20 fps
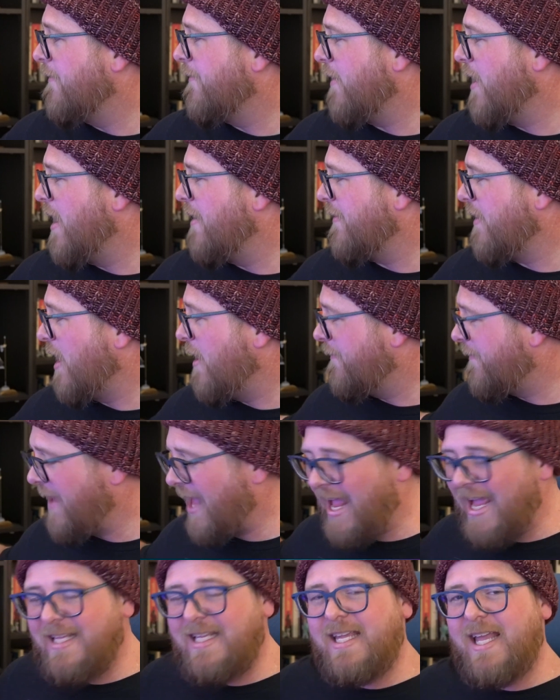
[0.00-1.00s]
if if
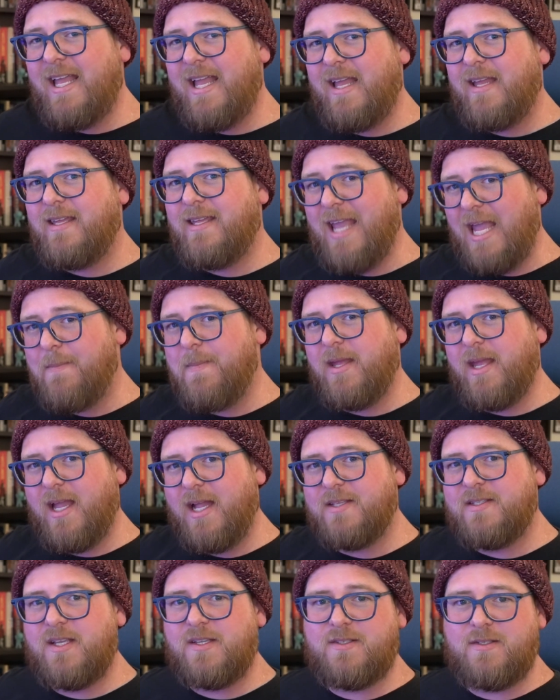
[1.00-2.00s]
any gaming
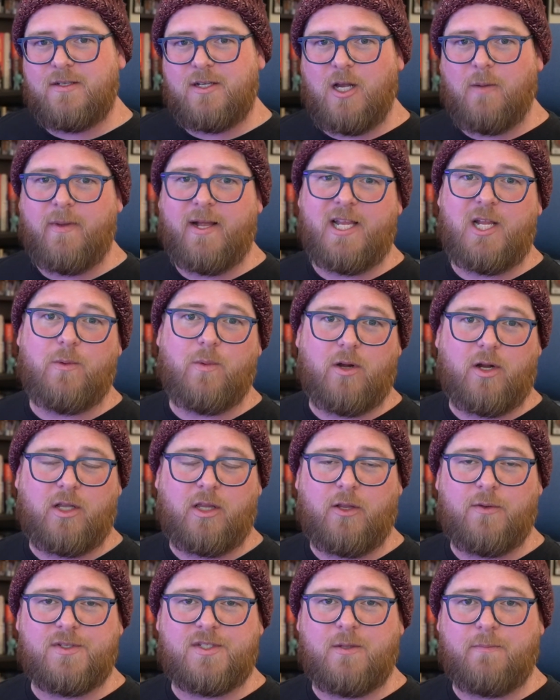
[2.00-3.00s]
headset's going to come anywhere
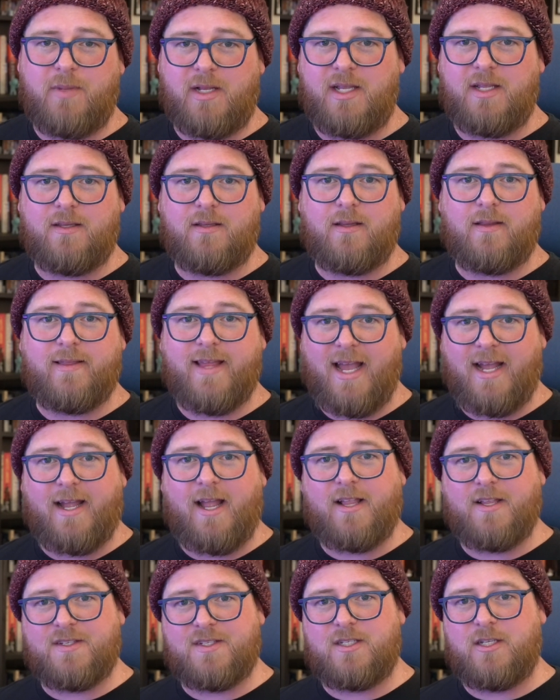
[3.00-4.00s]
close to beating that
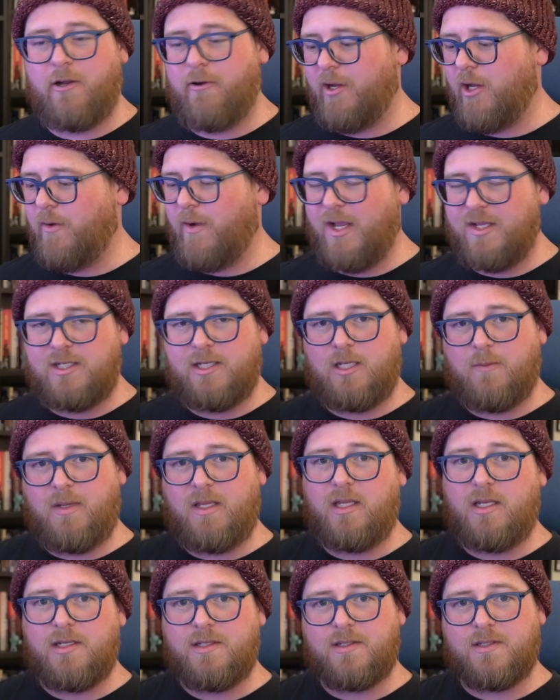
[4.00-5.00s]
kind of scenario, it's going to be
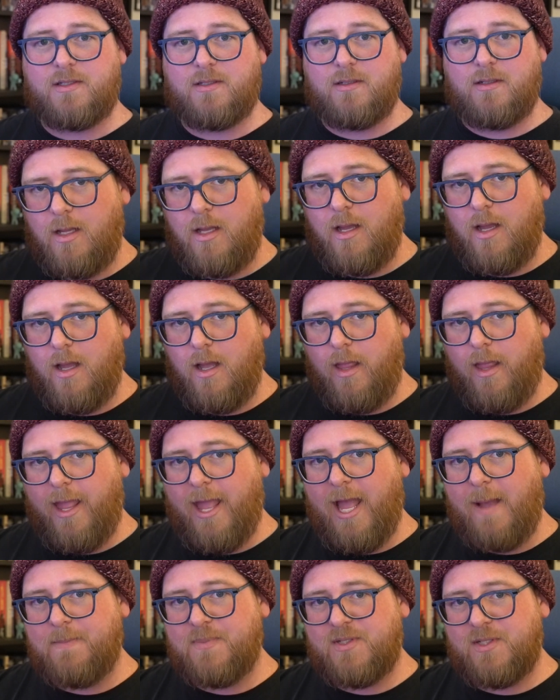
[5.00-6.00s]
these.
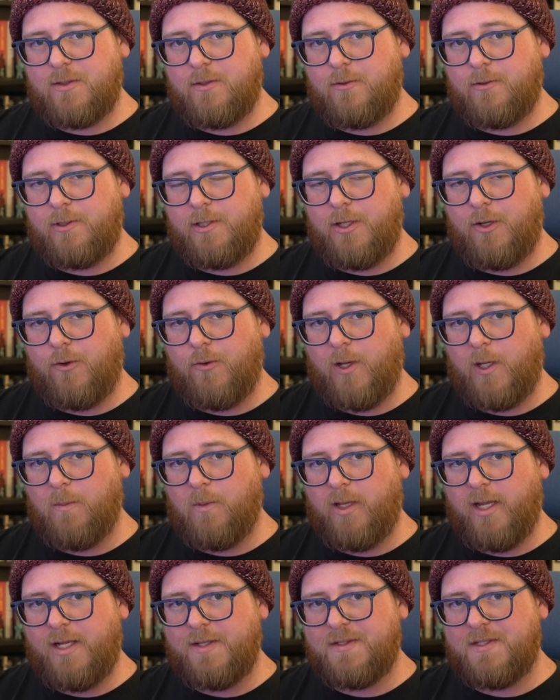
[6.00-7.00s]
Absolutely incredible
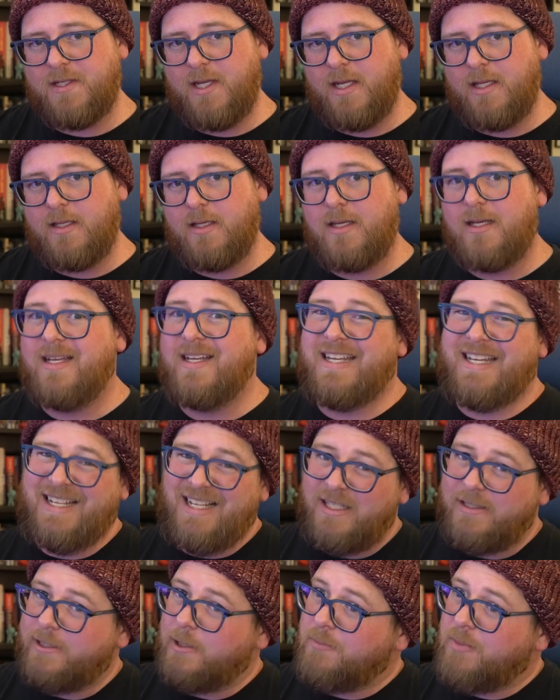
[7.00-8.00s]
headset. A
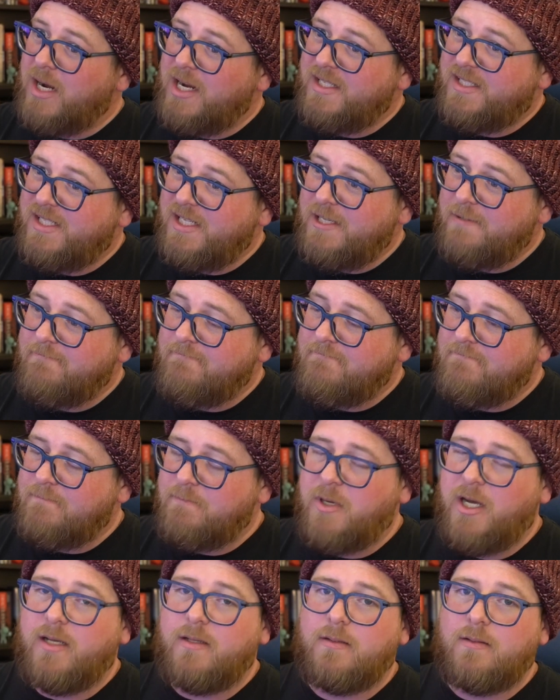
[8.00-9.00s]
little pricey,
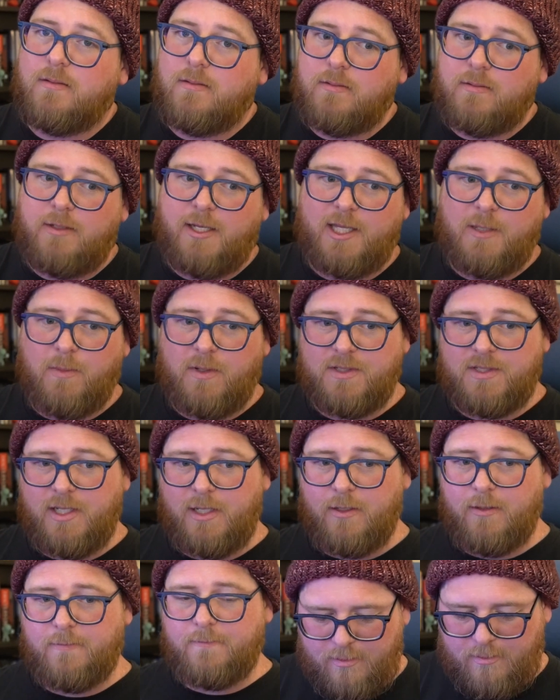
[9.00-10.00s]
but get them on
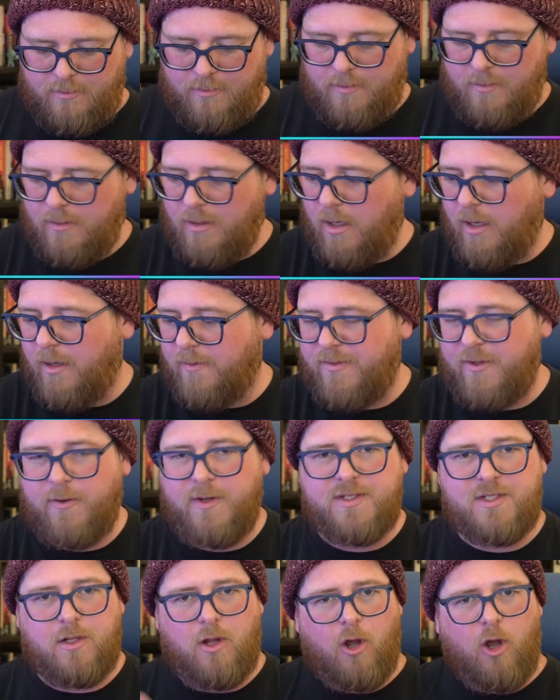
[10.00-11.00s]
sale. Uh, there is
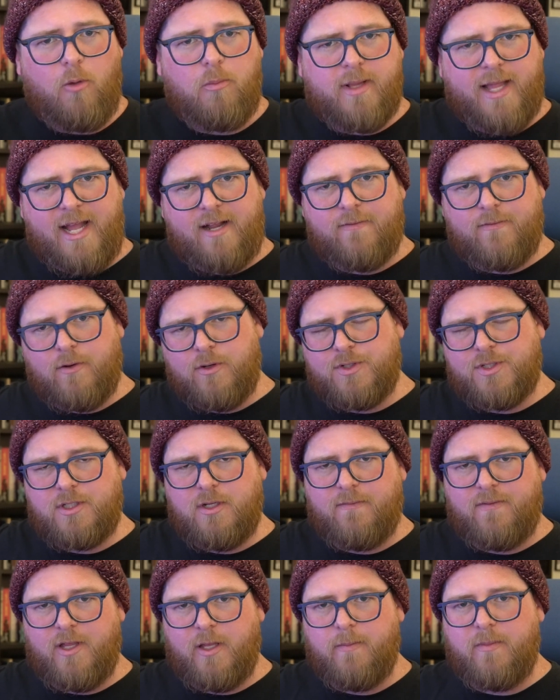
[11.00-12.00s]
an all black version
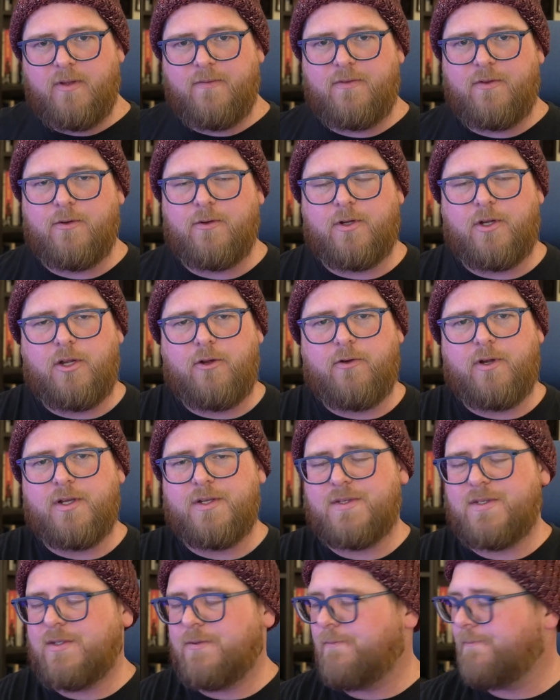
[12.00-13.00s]
of them if you're
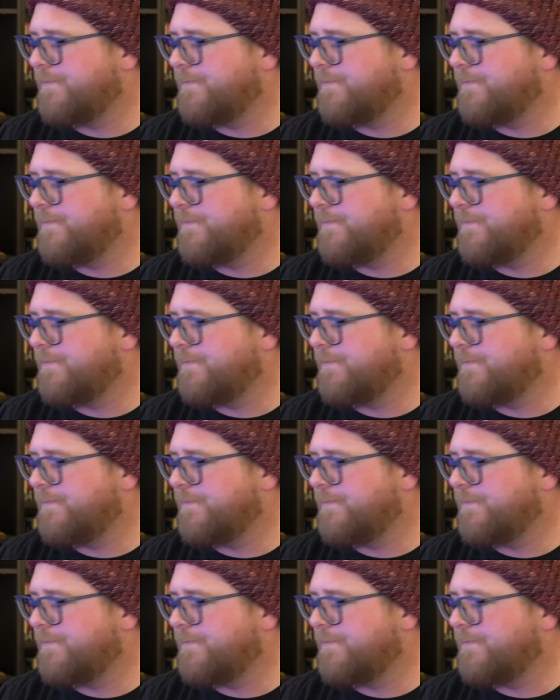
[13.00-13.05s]
curious,